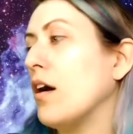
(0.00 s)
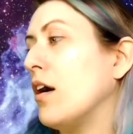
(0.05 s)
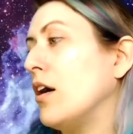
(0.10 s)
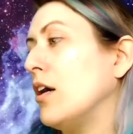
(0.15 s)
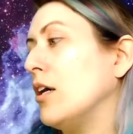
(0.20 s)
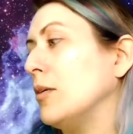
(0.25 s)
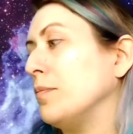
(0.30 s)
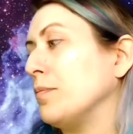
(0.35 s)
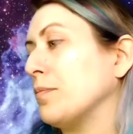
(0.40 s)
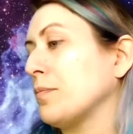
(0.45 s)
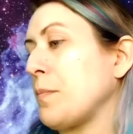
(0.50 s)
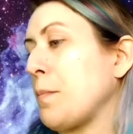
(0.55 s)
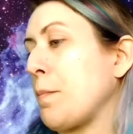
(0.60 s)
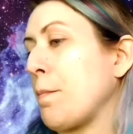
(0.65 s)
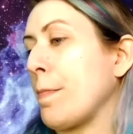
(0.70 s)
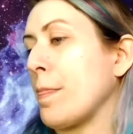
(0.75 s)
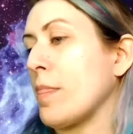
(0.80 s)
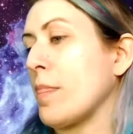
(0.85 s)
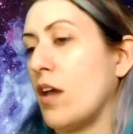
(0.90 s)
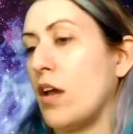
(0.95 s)
I
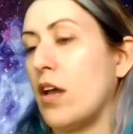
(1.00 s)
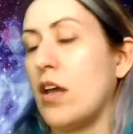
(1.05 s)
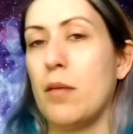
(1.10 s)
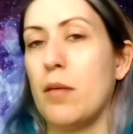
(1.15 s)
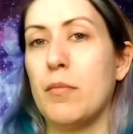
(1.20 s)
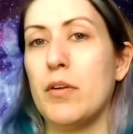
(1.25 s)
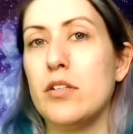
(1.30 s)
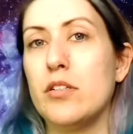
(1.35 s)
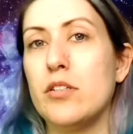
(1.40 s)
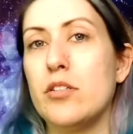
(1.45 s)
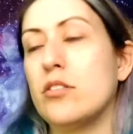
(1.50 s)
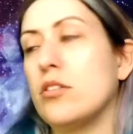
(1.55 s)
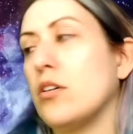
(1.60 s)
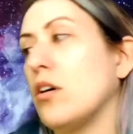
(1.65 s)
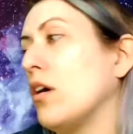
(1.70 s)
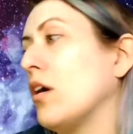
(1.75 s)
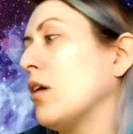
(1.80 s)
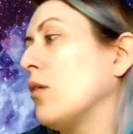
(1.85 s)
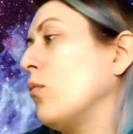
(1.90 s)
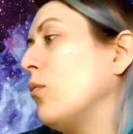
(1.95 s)
am gonna
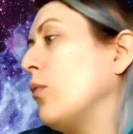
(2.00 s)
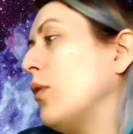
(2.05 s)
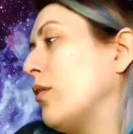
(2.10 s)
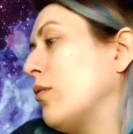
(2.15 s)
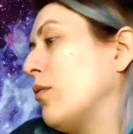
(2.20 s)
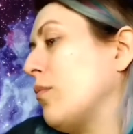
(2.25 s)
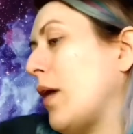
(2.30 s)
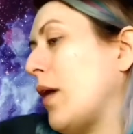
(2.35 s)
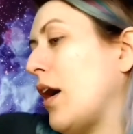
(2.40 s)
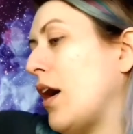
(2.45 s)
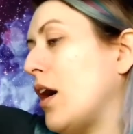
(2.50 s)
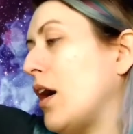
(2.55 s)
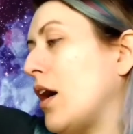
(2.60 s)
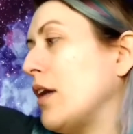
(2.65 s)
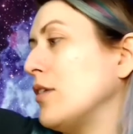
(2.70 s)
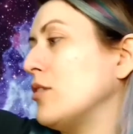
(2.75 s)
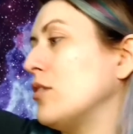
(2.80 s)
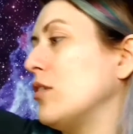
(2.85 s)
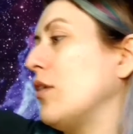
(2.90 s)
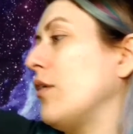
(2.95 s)
start with my
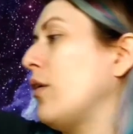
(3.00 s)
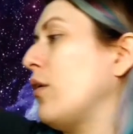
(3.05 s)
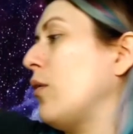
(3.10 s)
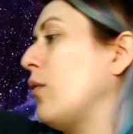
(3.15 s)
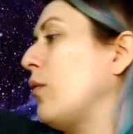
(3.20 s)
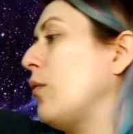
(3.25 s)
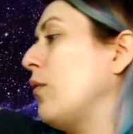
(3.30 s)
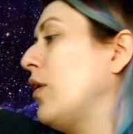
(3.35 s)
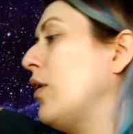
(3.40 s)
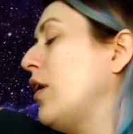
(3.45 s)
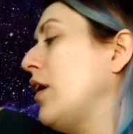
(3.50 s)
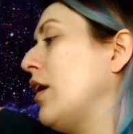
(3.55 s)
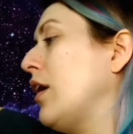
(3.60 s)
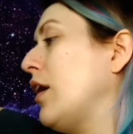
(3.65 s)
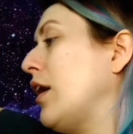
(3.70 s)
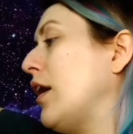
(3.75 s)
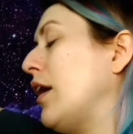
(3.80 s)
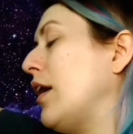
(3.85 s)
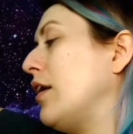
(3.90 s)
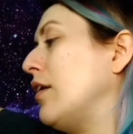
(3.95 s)
eyes though
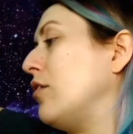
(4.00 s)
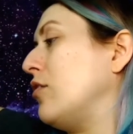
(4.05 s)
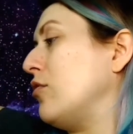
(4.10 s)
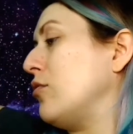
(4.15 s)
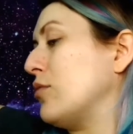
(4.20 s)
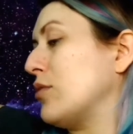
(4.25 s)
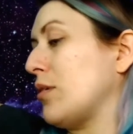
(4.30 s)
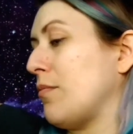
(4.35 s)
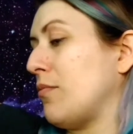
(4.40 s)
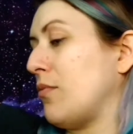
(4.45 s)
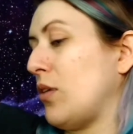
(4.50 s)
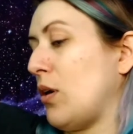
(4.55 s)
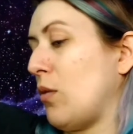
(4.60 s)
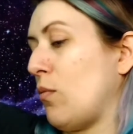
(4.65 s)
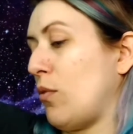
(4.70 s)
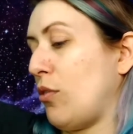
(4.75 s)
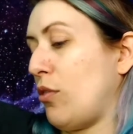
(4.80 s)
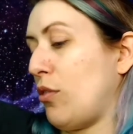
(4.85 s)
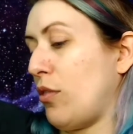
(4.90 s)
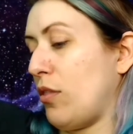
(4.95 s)
and do something
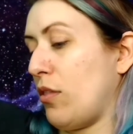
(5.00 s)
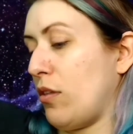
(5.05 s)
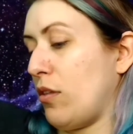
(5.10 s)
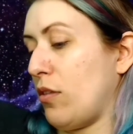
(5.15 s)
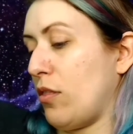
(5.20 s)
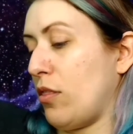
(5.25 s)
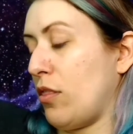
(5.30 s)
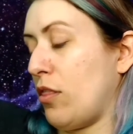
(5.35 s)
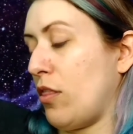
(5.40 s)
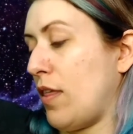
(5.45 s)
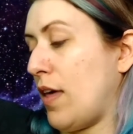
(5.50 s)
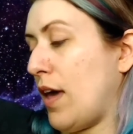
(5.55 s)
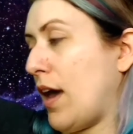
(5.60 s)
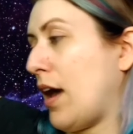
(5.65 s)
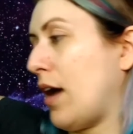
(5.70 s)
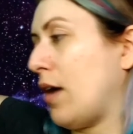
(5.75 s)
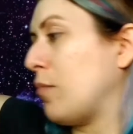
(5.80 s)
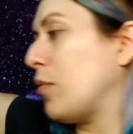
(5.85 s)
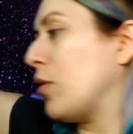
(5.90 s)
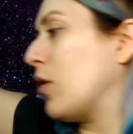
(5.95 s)
with
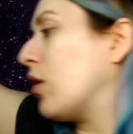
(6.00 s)
that